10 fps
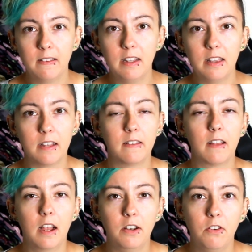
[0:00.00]
see this
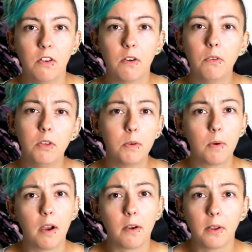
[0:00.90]
and know you
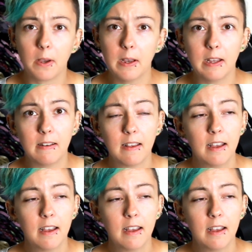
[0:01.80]
are good.